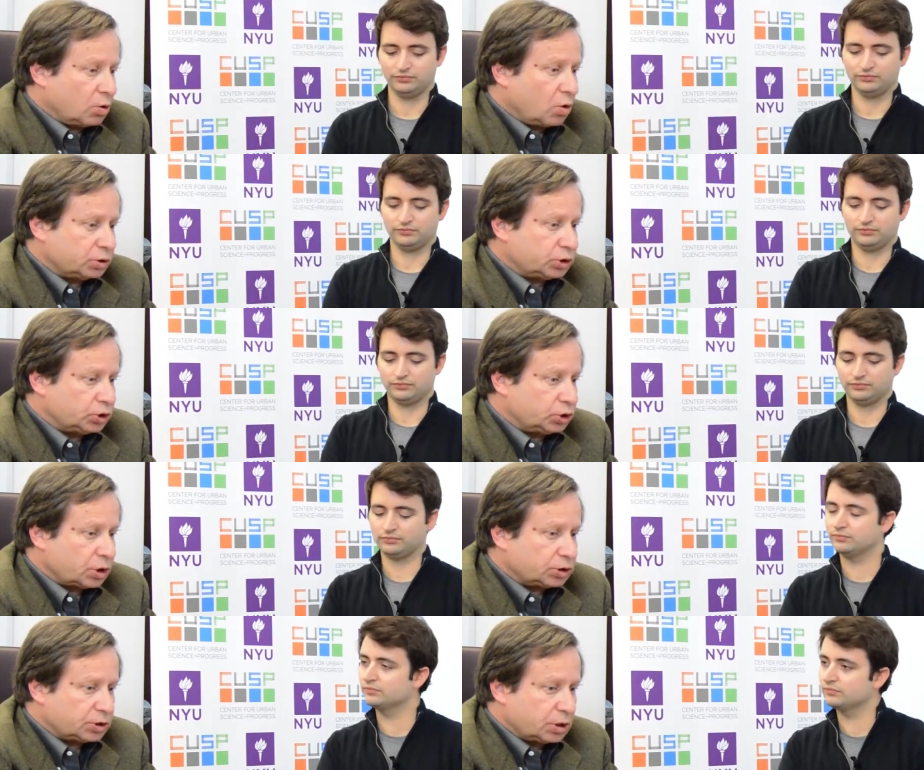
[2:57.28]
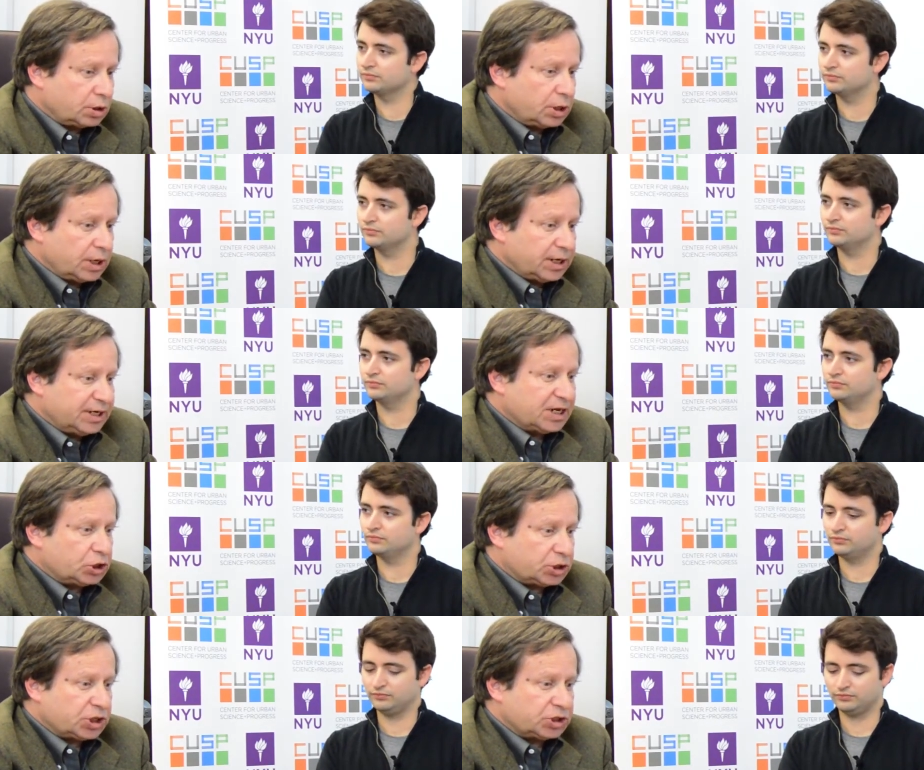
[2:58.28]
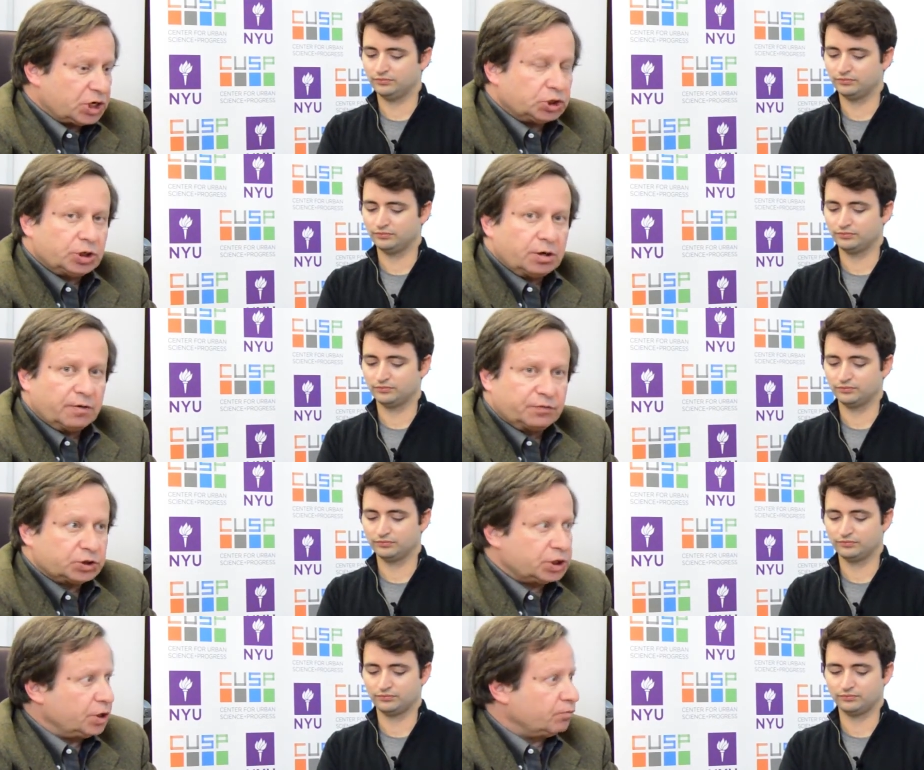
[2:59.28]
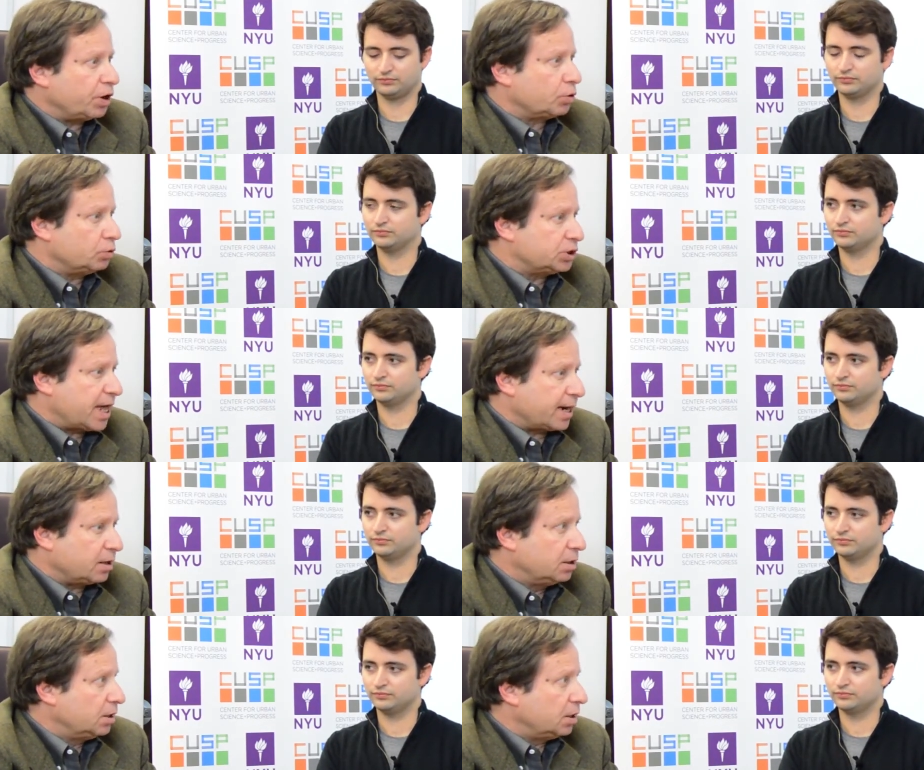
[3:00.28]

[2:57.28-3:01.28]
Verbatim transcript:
Speaker 1: of course, is just the digitization of the city records data.